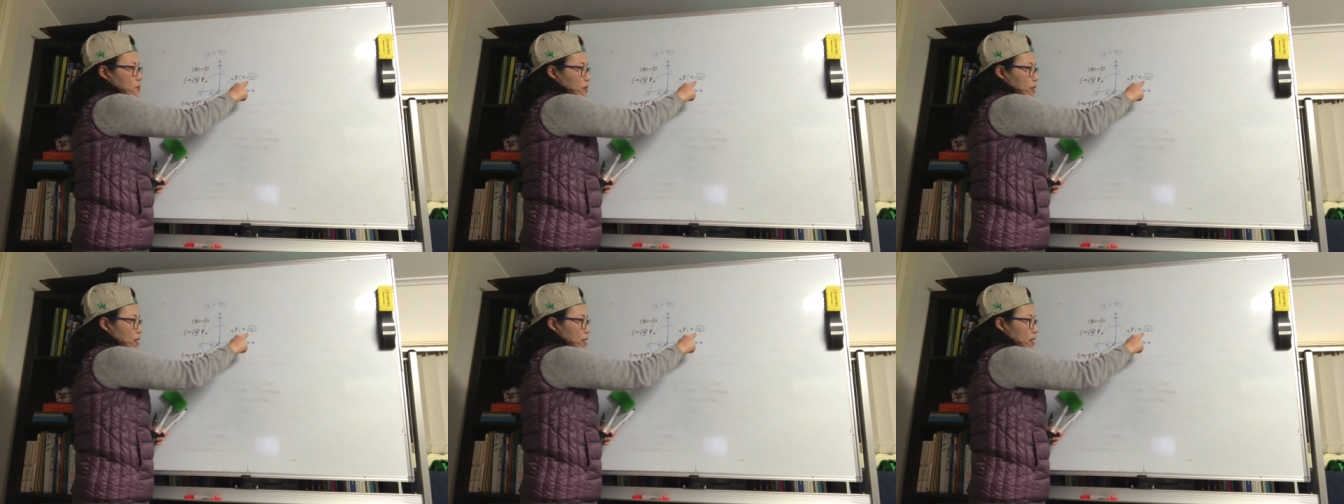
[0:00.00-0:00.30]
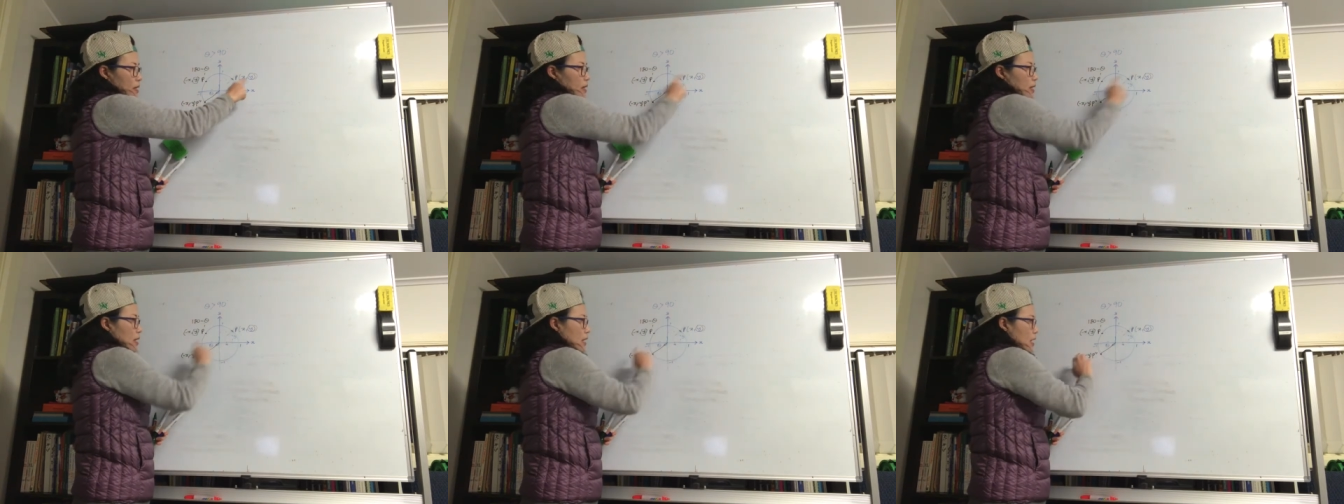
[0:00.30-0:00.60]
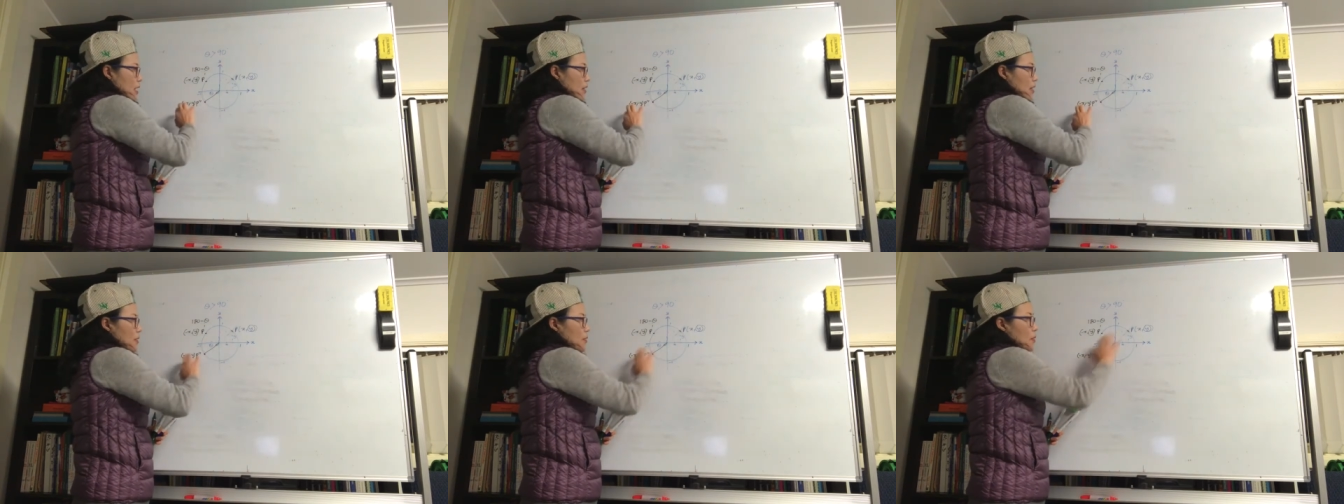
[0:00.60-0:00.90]
P,
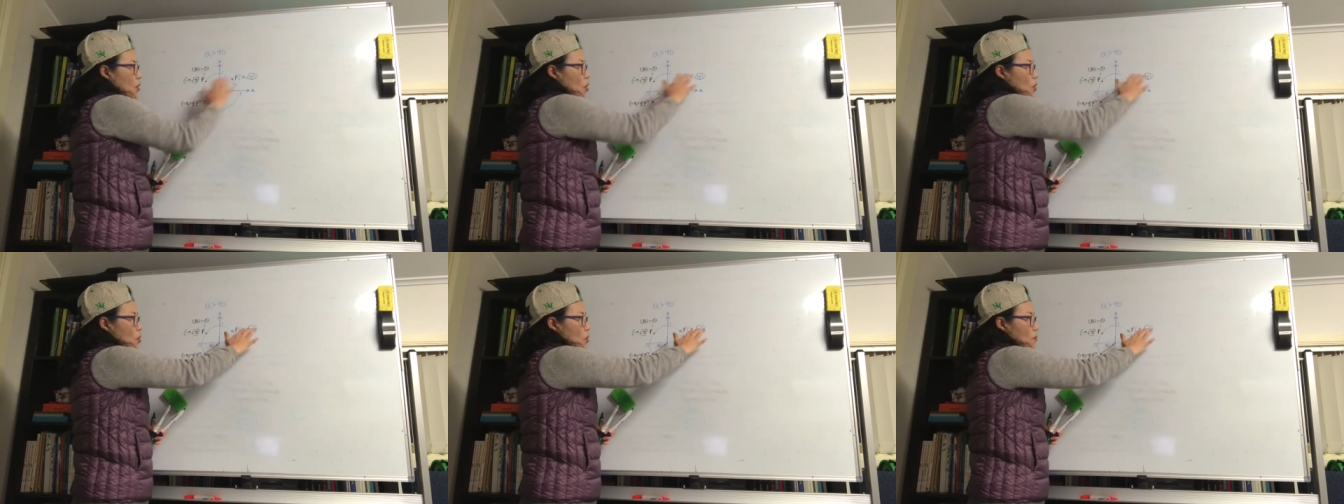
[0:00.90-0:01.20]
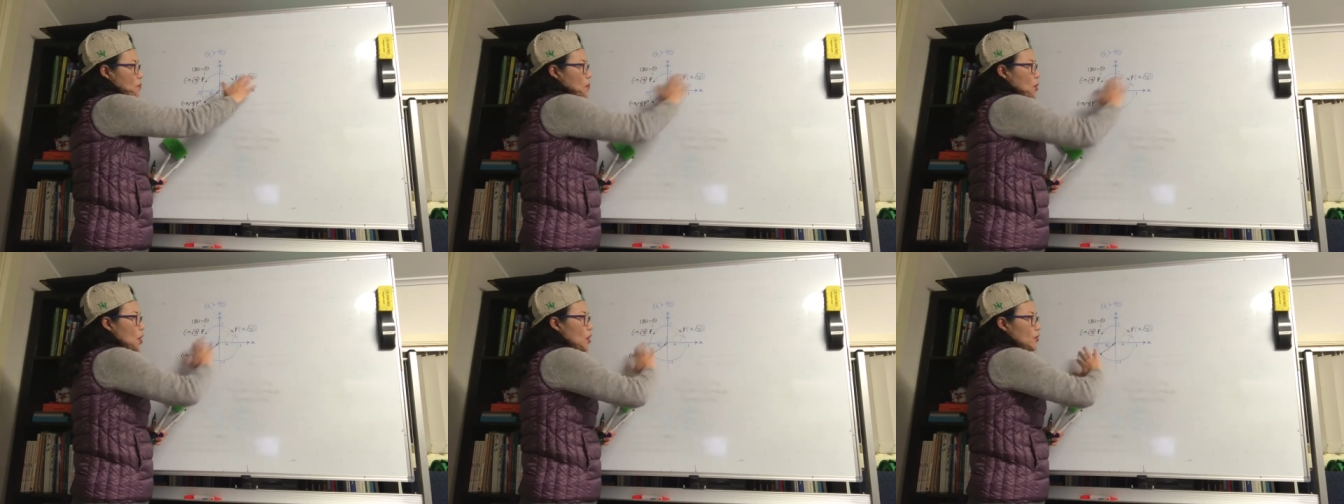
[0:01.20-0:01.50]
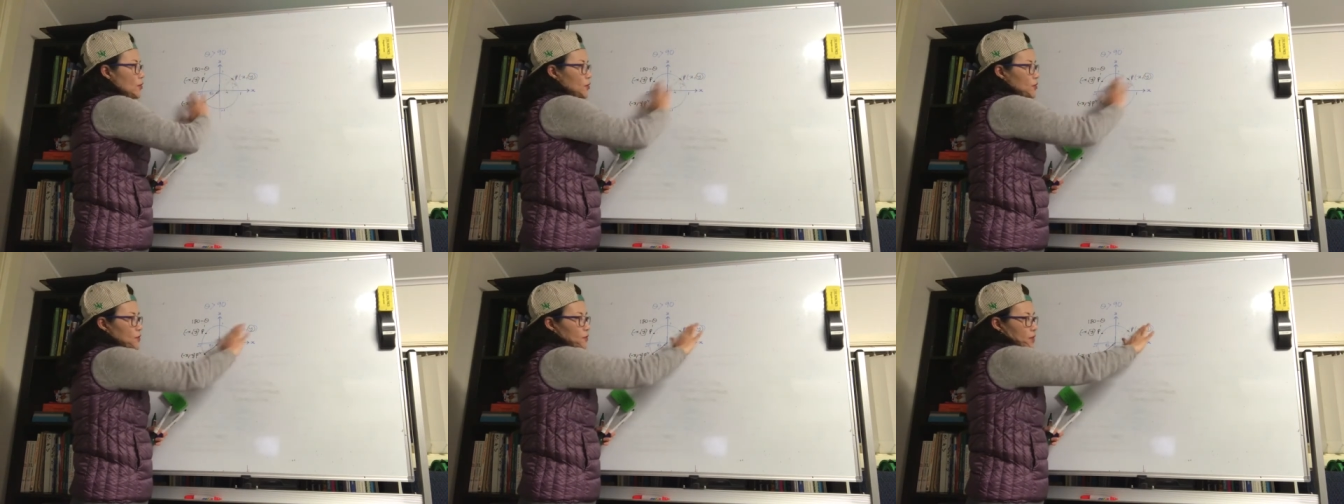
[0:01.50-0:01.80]
that
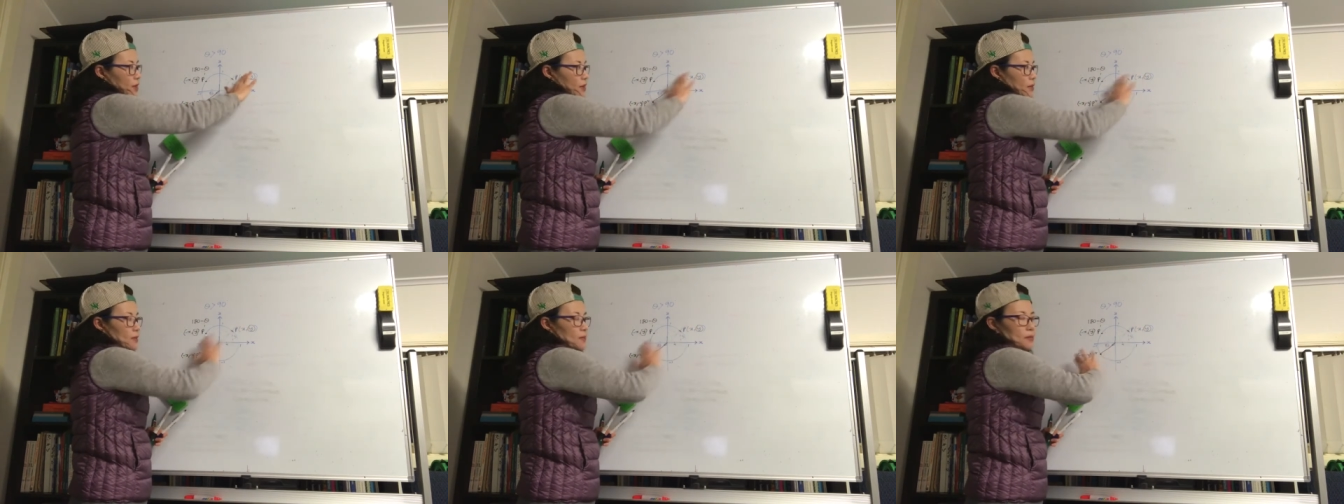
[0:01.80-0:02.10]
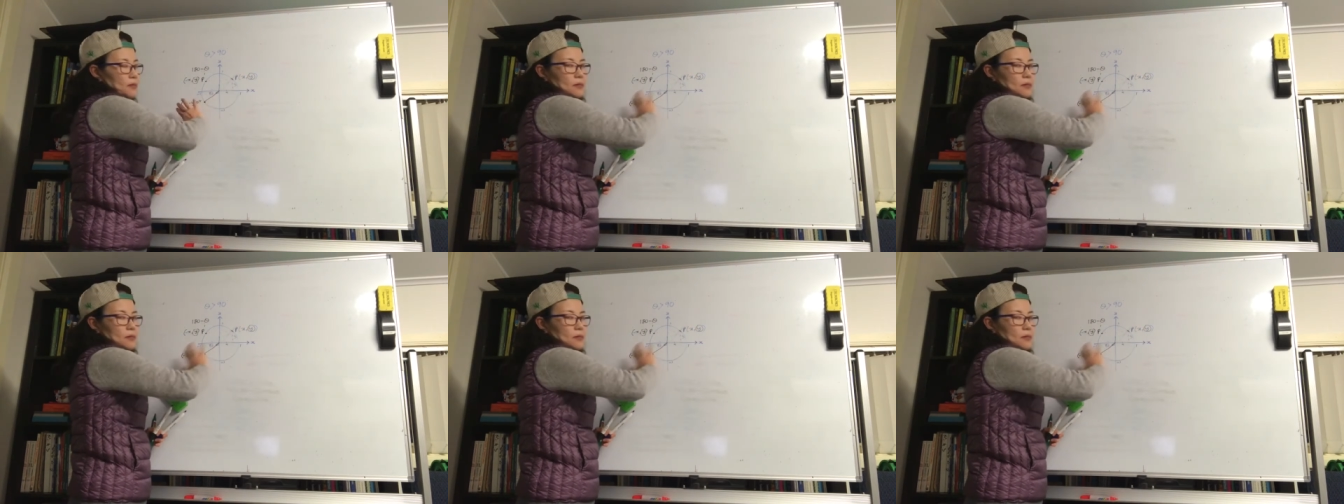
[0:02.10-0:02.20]
both of them